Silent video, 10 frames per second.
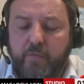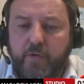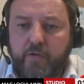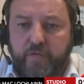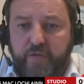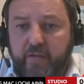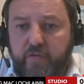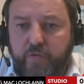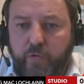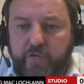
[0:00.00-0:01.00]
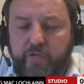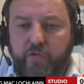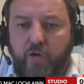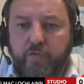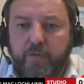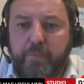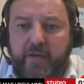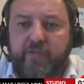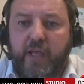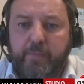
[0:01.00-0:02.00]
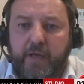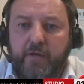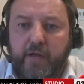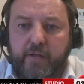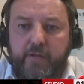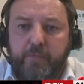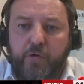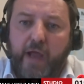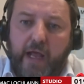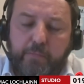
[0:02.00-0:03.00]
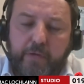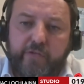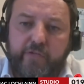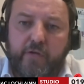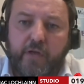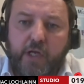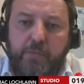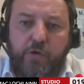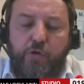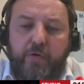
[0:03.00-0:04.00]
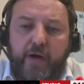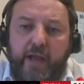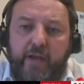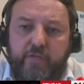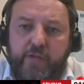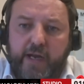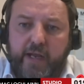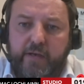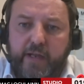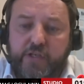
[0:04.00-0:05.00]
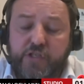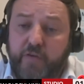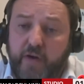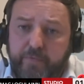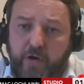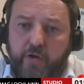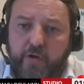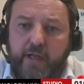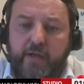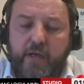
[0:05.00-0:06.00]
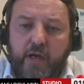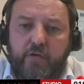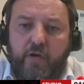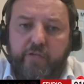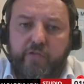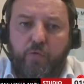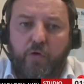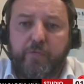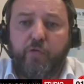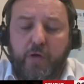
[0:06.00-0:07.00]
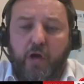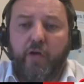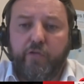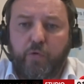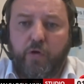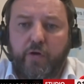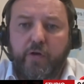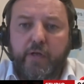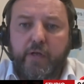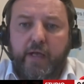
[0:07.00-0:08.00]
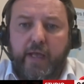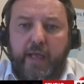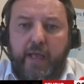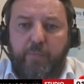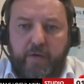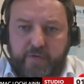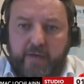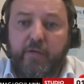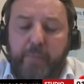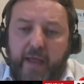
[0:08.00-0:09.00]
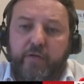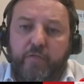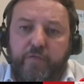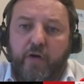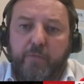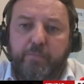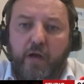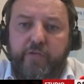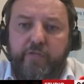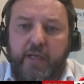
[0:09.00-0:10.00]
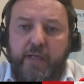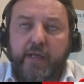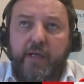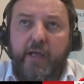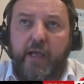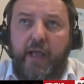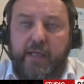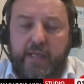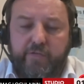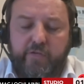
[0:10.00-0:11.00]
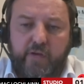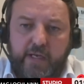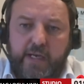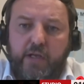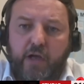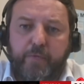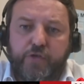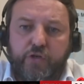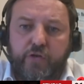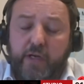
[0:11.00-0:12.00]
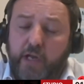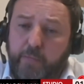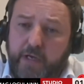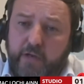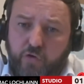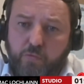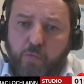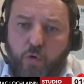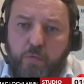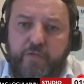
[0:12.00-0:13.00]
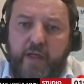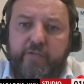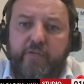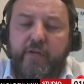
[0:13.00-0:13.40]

defence forces serve in peacekeeping in the blue helmets and blue berets of the United Nations very proudly across the world. So because we have an independent foreign policy, it gives us a unique opportunity. Now we need to do more with that.